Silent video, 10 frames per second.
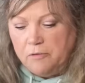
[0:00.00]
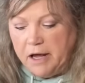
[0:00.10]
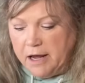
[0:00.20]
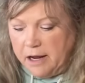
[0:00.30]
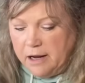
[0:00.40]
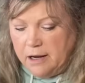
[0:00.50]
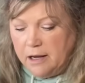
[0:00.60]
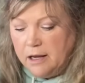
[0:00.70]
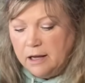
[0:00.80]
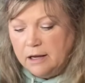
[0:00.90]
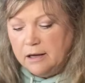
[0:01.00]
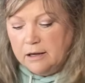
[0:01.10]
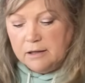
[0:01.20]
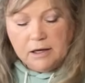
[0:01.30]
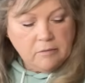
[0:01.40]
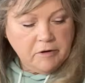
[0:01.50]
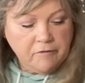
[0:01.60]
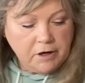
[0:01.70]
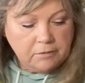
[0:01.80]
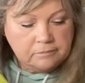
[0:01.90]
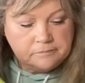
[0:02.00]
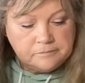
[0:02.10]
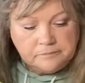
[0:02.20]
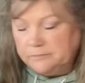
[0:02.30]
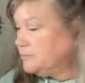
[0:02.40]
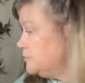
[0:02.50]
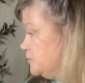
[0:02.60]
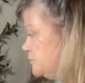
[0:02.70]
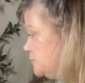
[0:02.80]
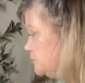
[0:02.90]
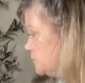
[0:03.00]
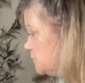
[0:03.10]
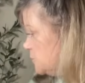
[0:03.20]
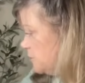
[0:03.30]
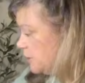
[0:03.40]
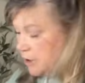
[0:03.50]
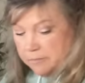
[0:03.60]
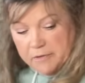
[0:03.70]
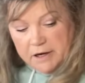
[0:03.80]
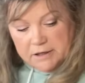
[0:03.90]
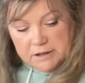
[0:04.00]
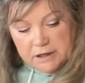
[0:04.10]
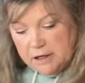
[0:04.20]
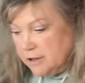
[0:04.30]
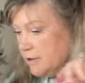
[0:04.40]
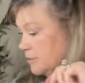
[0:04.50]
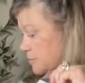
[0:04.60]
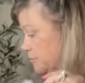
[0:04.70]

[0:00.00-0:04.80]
day. That'll be fun. So I'm gonna keep that together.